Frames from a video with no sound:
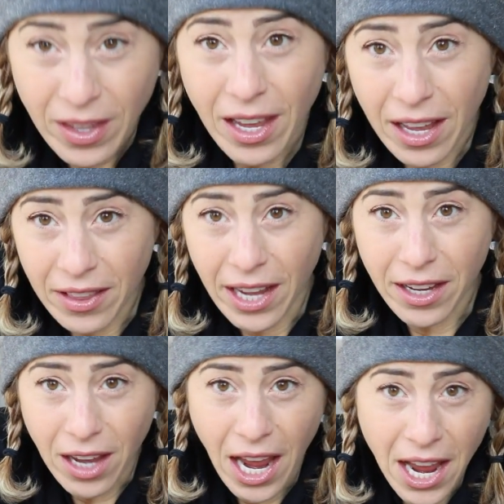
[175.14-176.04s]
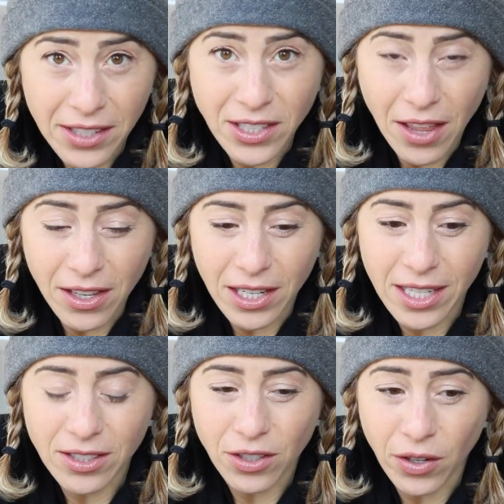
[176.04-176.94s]
and like hands on the
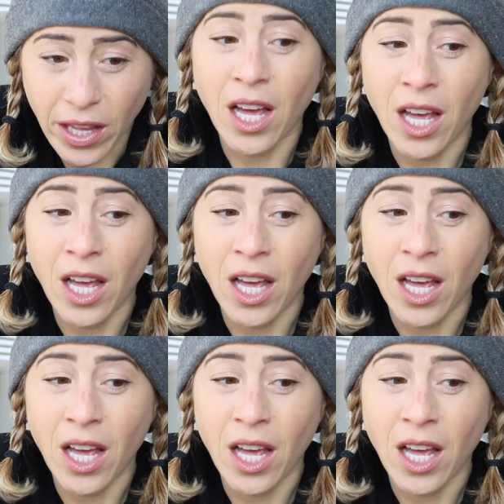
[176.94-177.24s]
knees and you're like